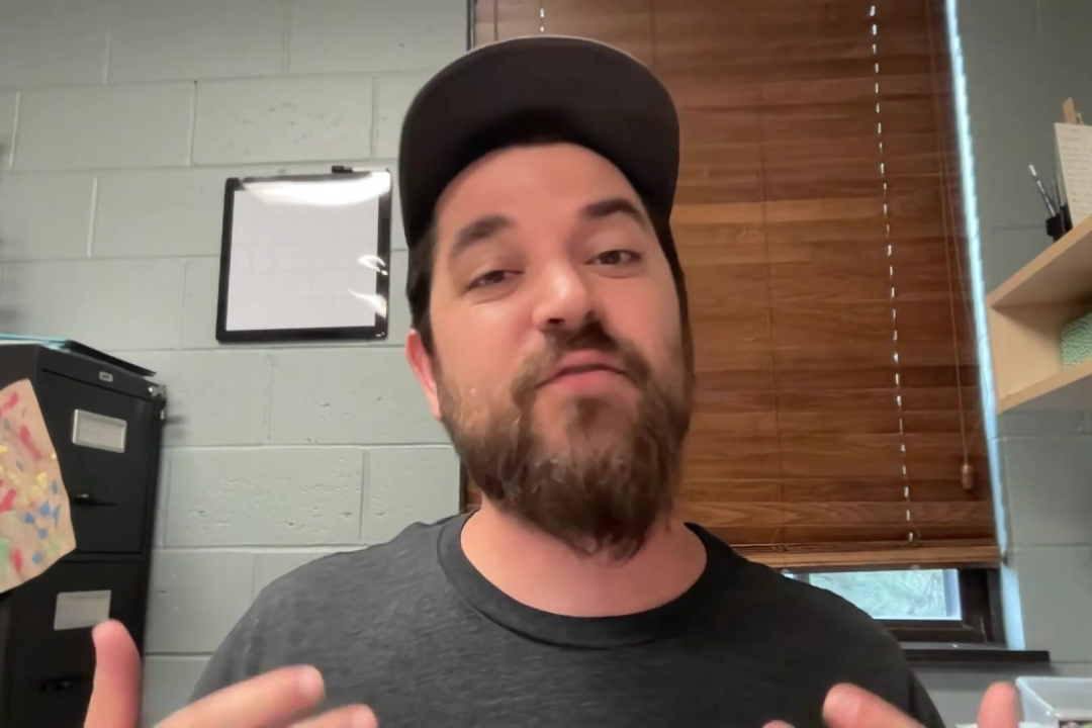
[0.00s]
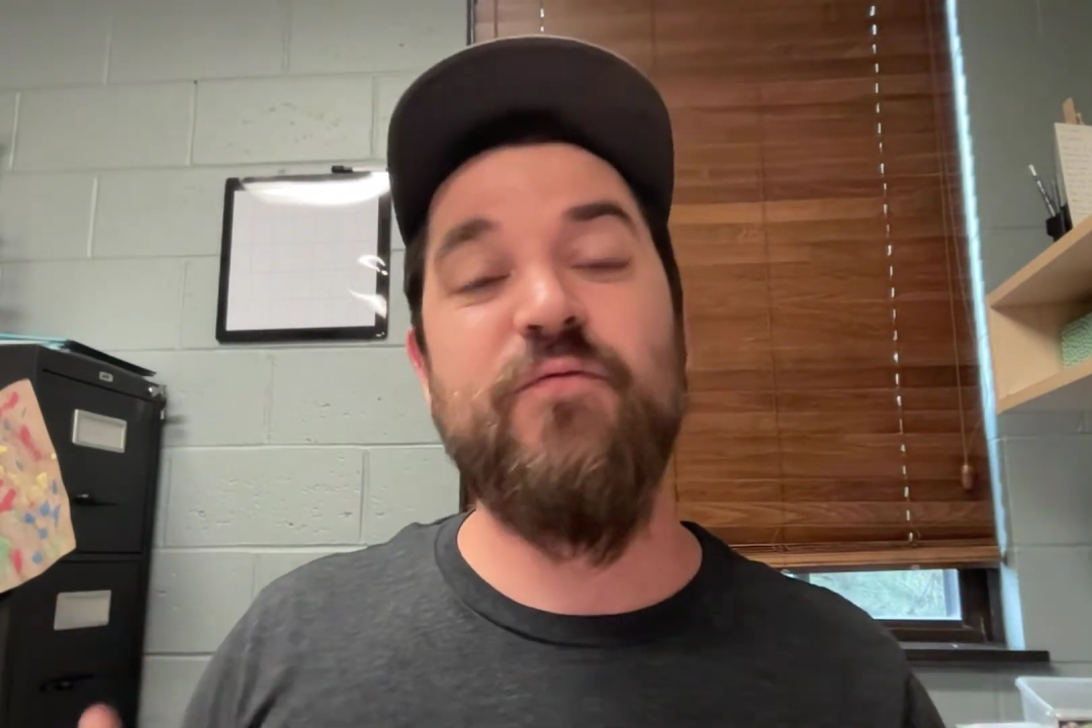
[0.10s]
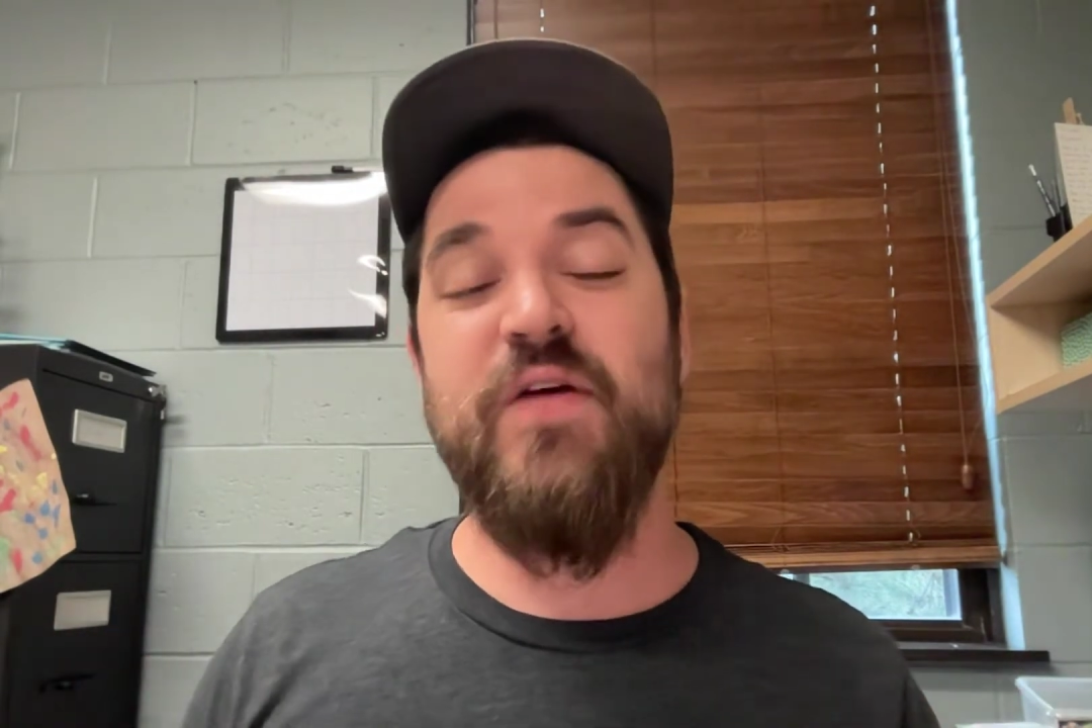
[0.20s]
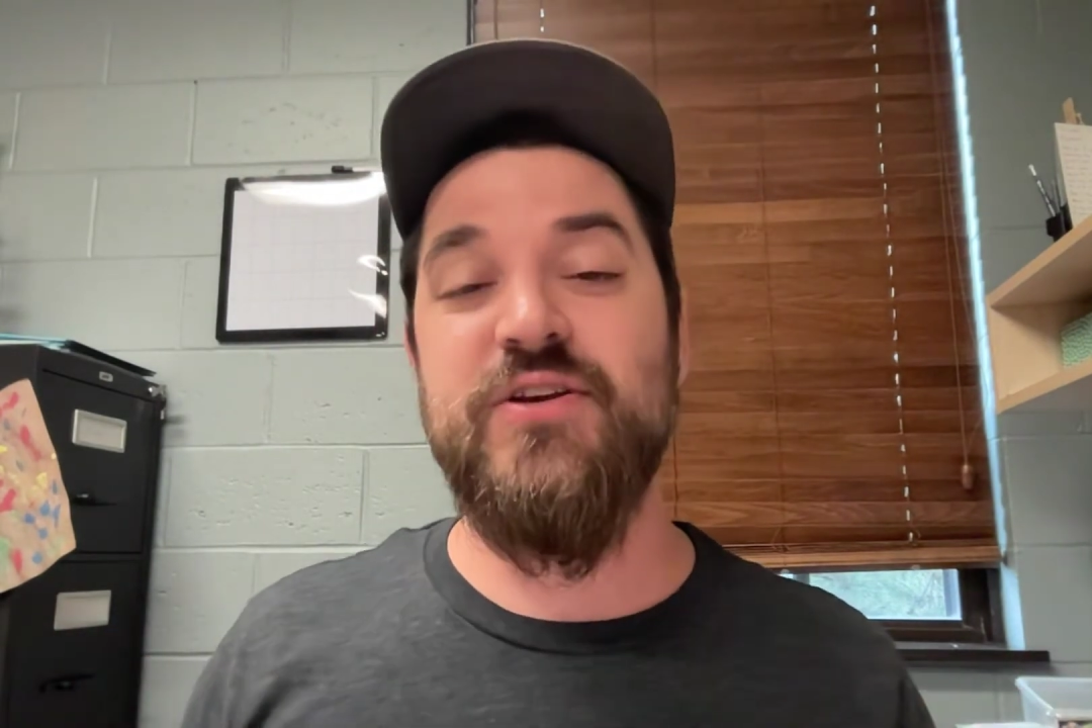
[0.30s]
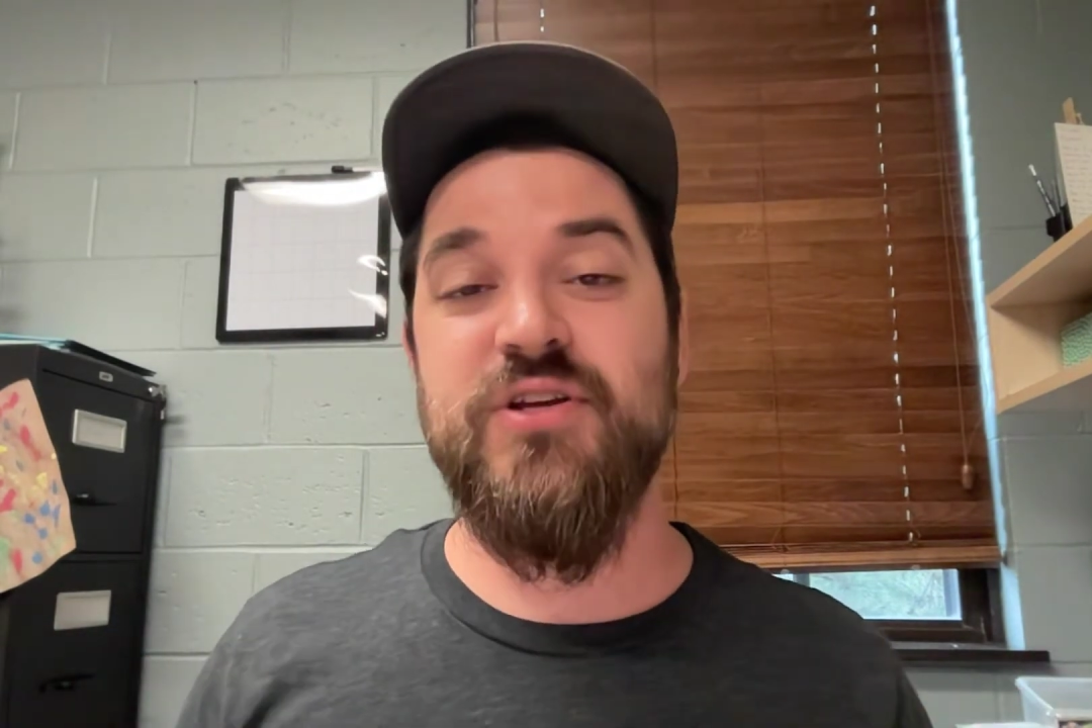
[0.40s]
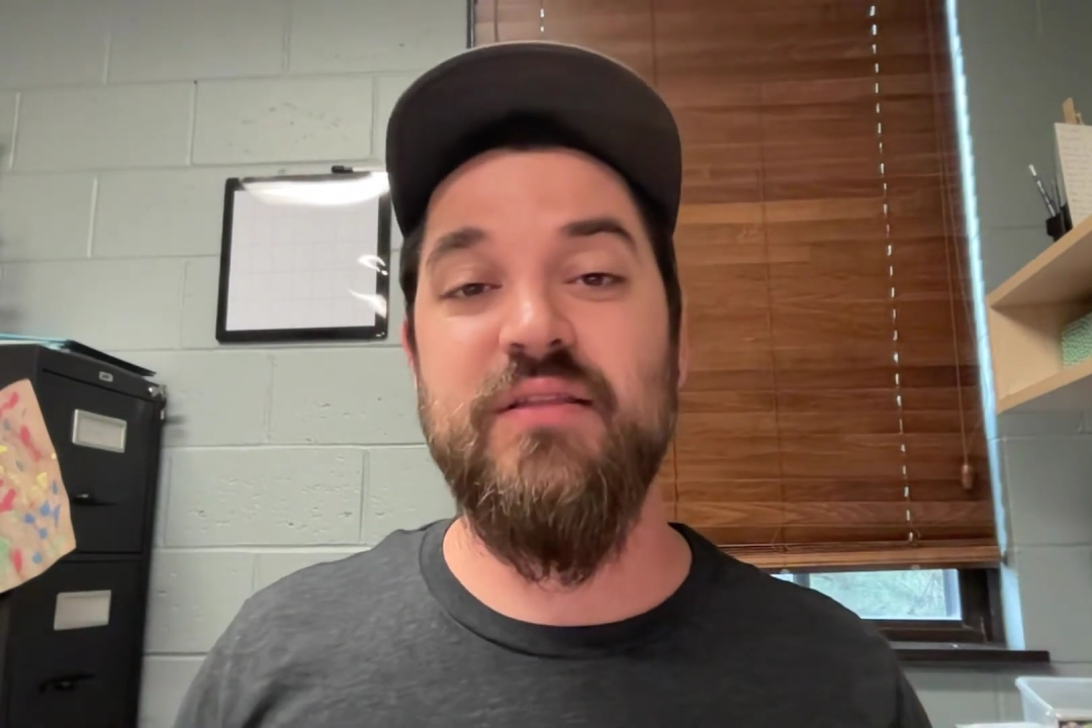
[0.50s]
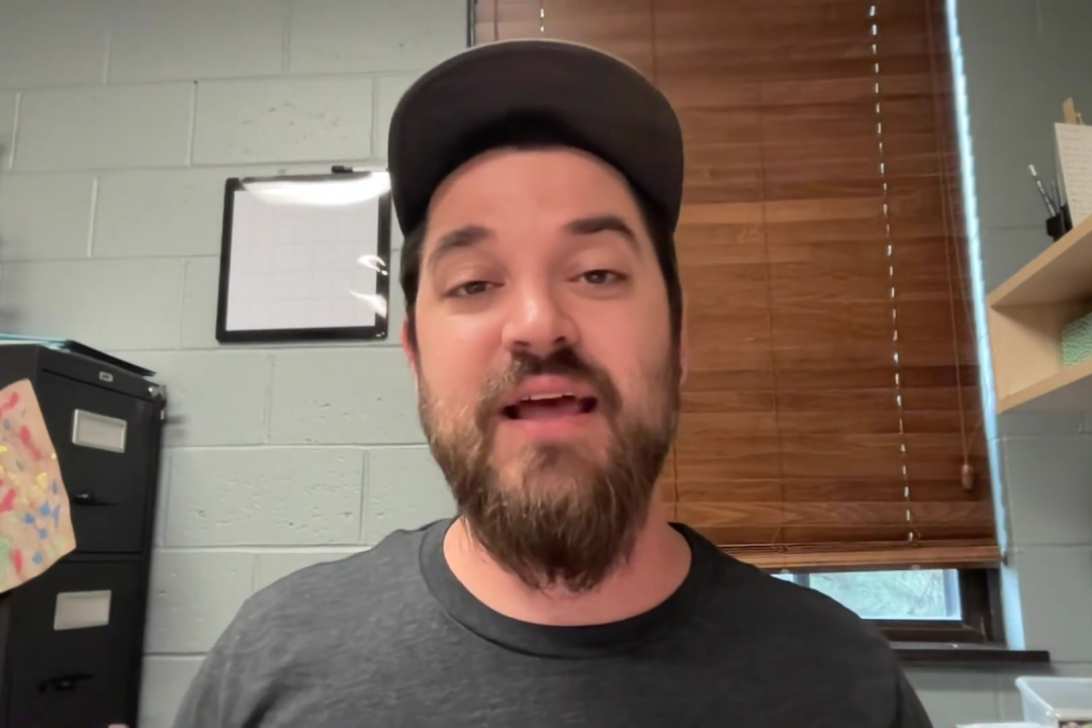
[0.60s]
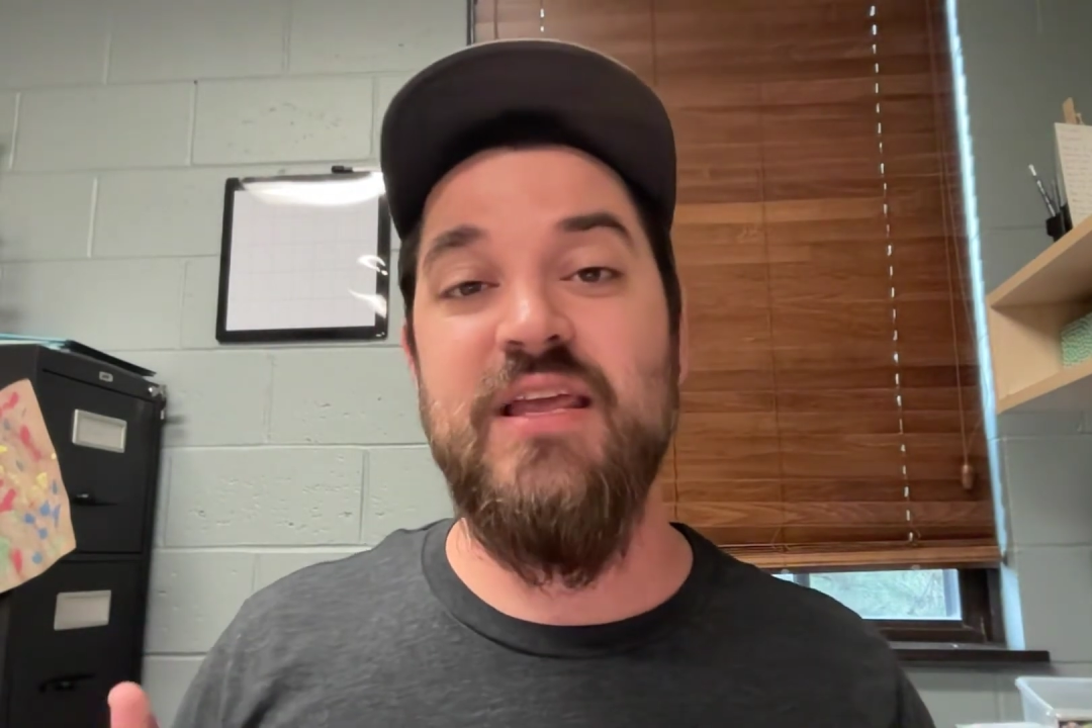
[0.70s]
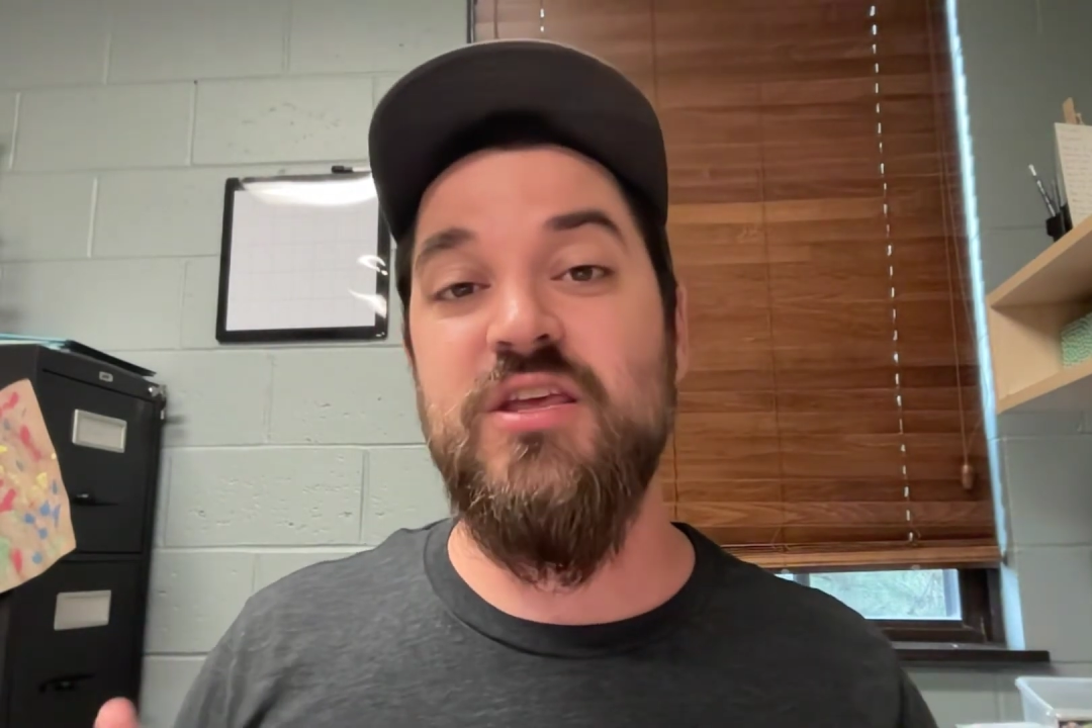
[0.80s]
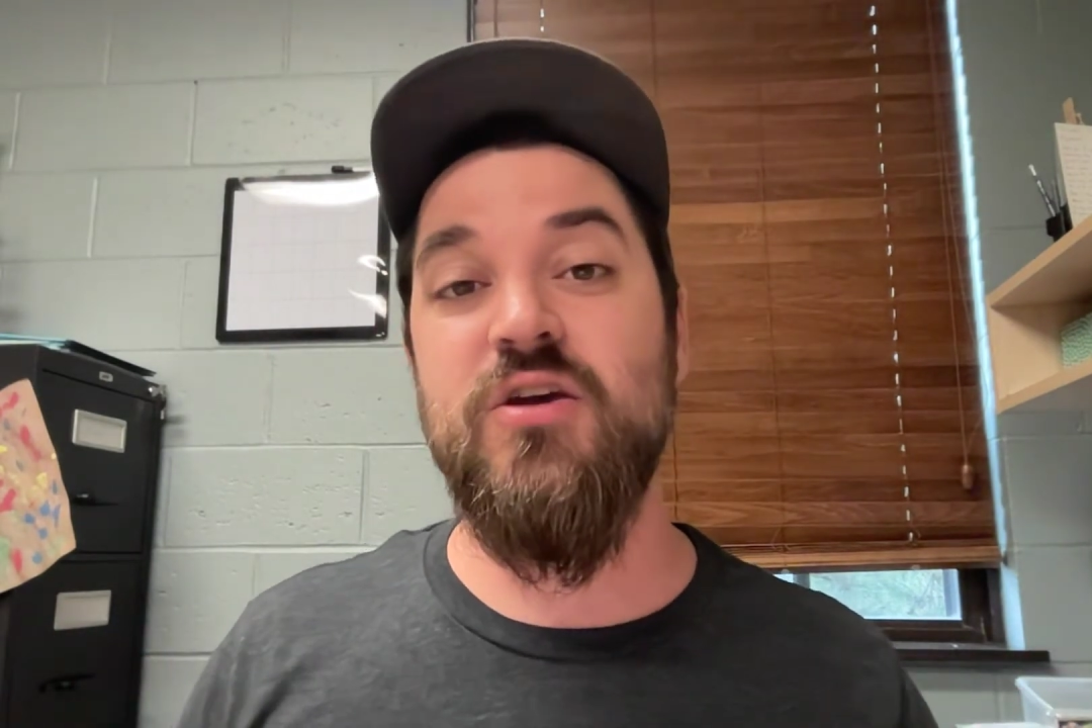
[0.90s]
vision
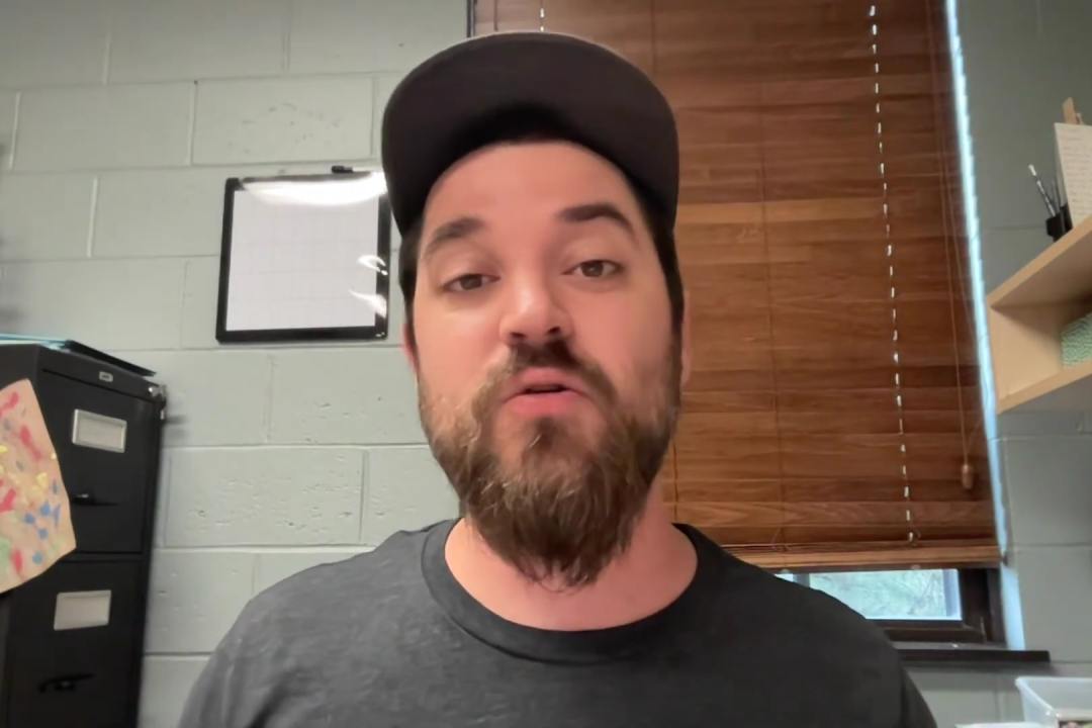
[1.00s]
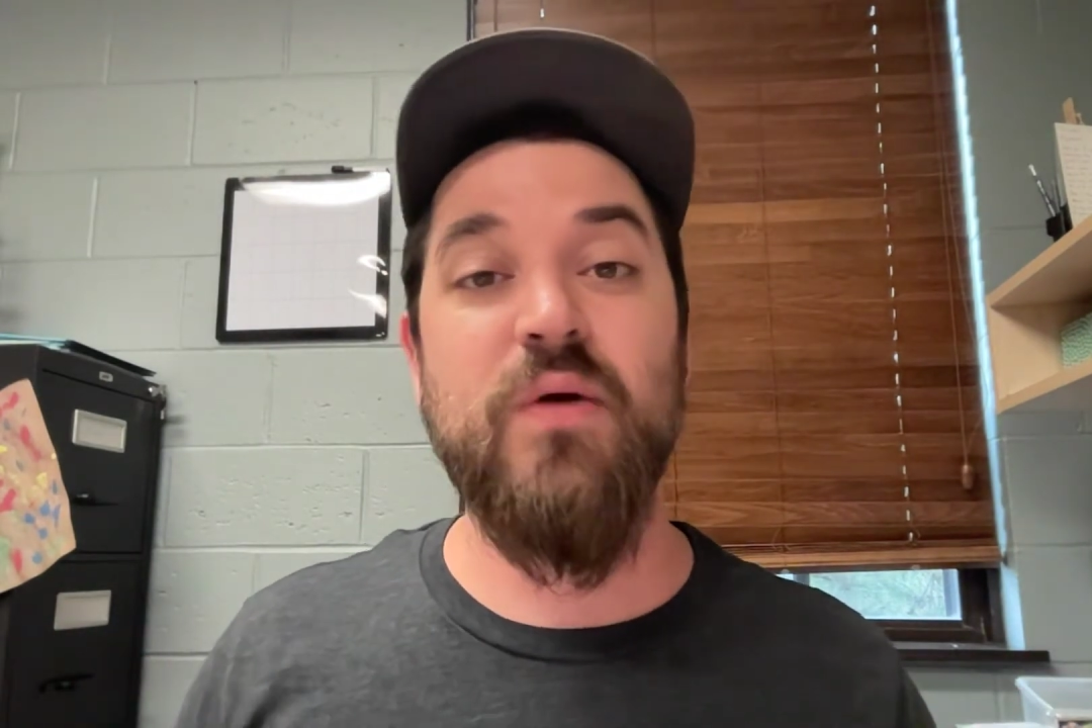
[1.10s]
that you